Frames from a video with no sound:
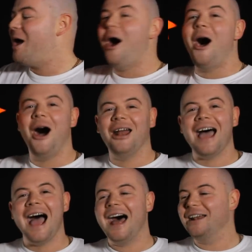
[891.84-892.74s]

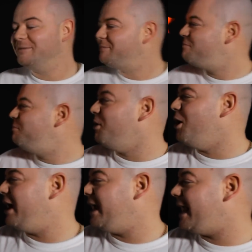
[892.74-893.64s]
Holohan.
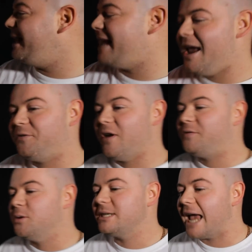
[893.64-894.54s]
boy,
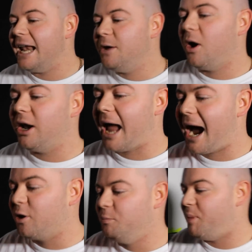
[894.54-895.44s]
if there was anyone I
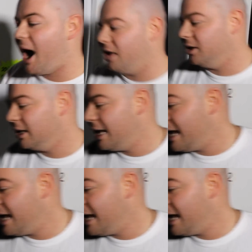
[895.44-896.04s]
could battle